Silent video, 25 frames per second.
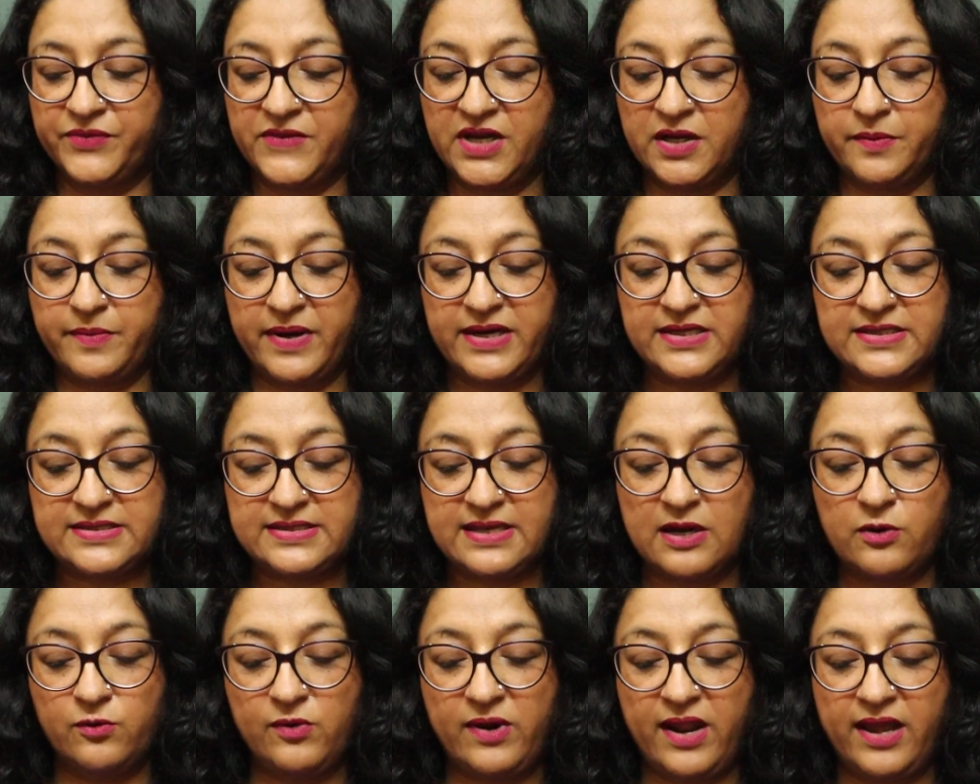It might
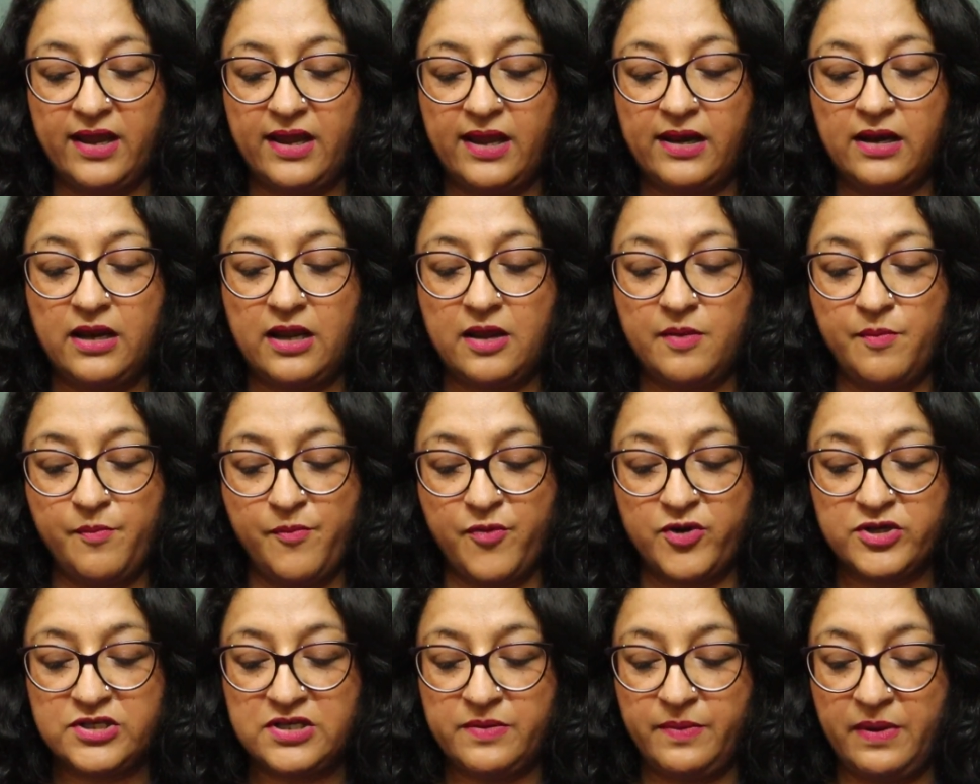sound like an
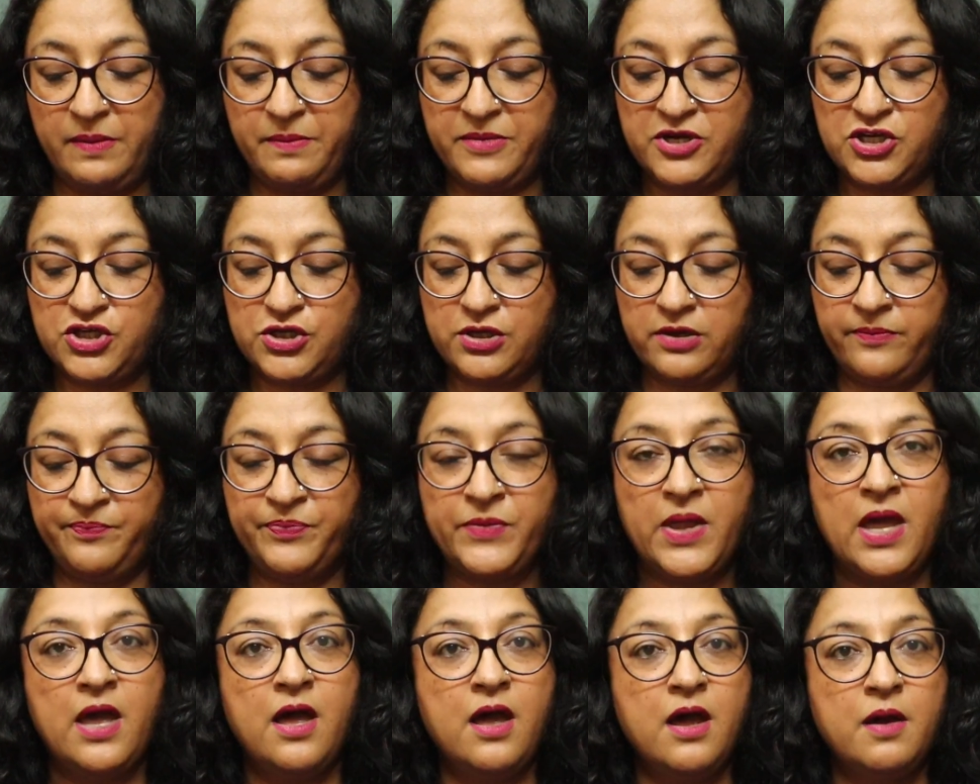impossible mission,
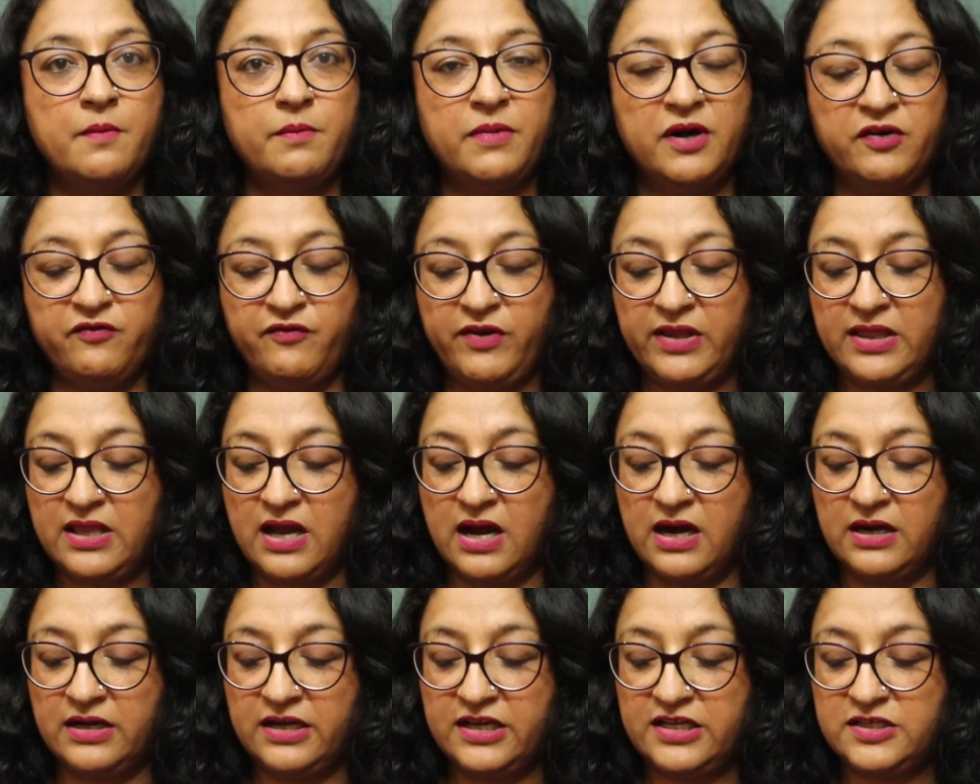but with
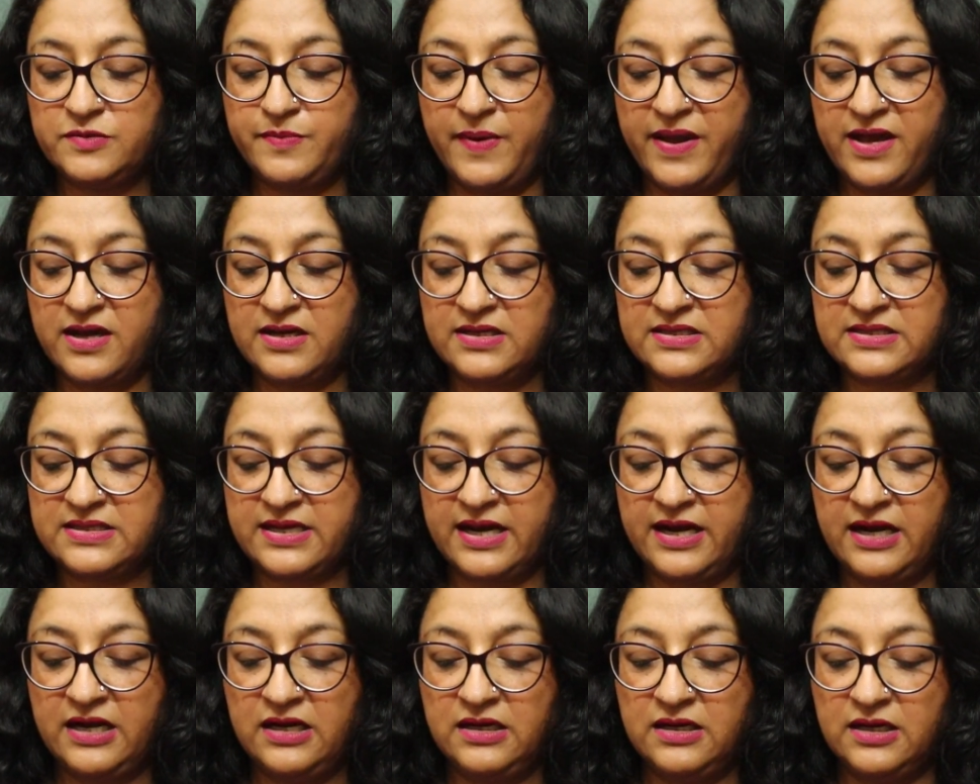aunties by her
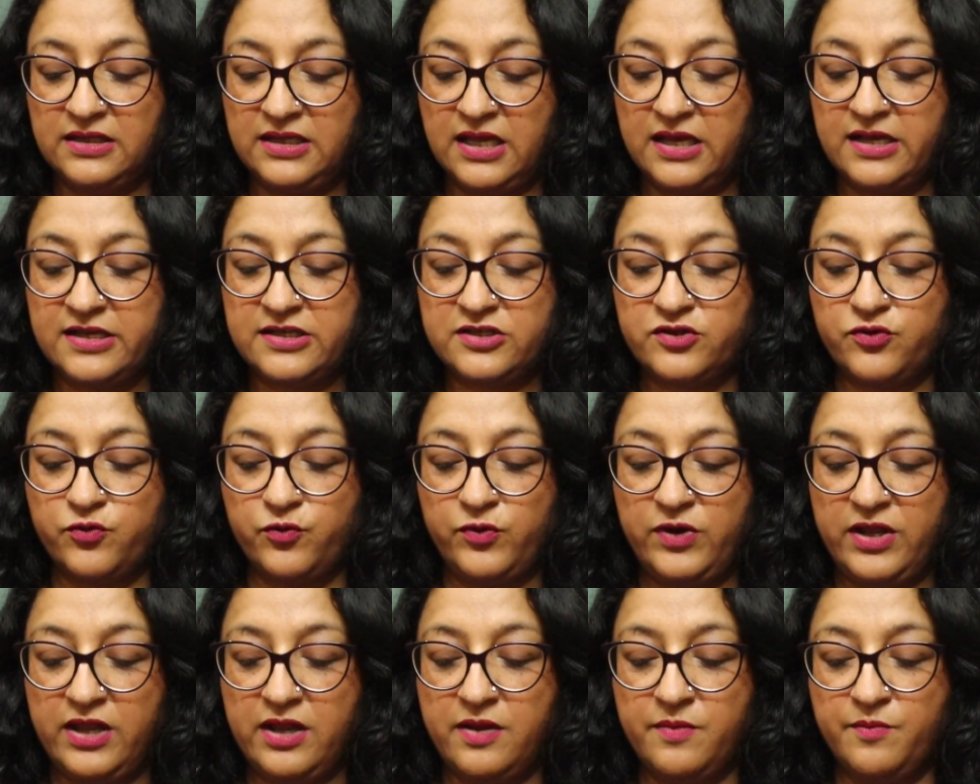side, nothing is
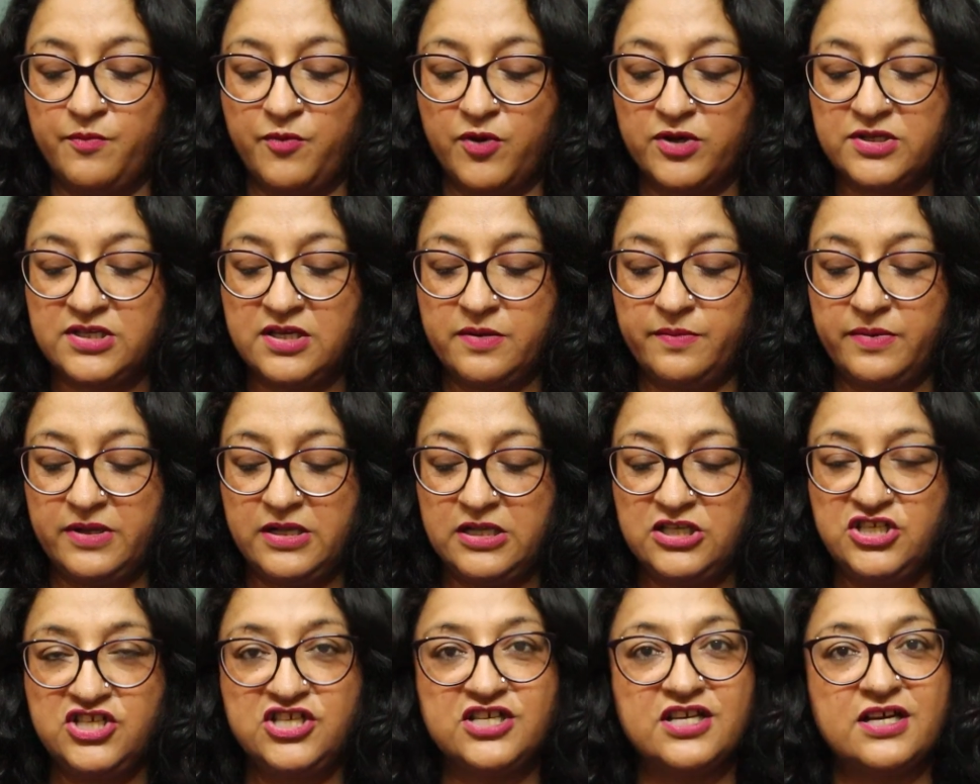truly
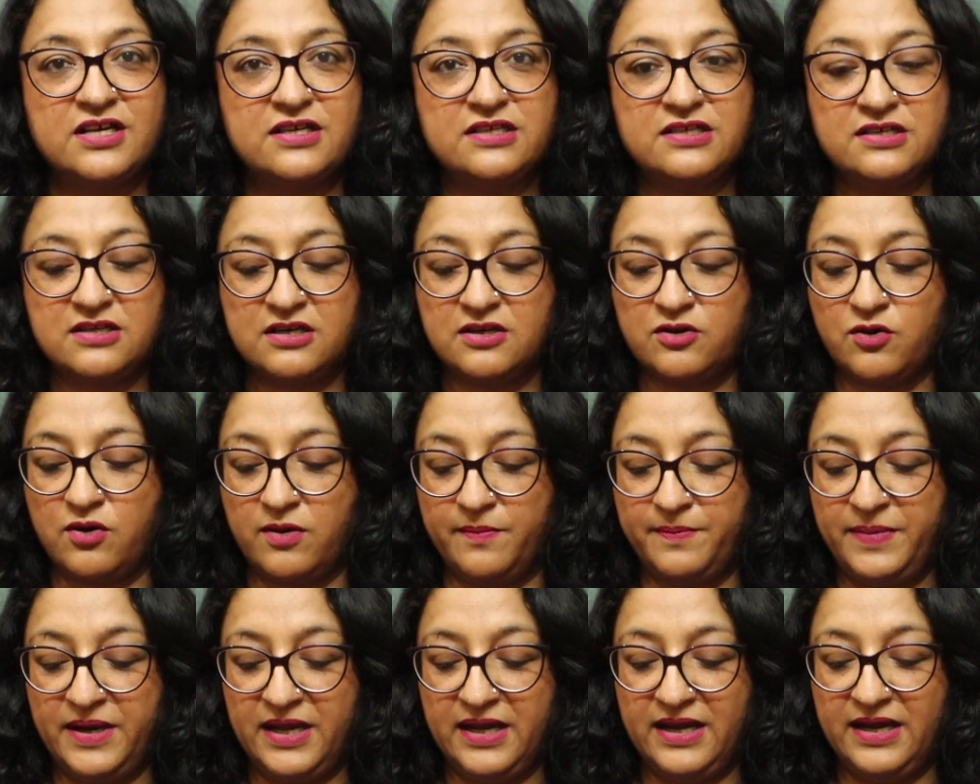impossible, just
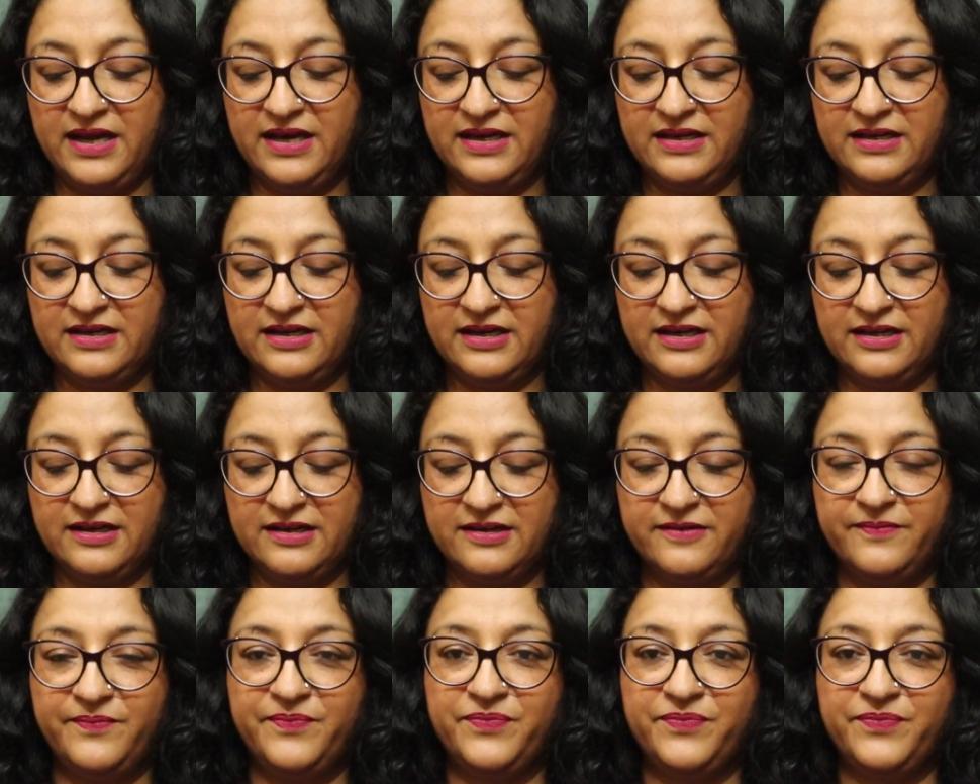complicated.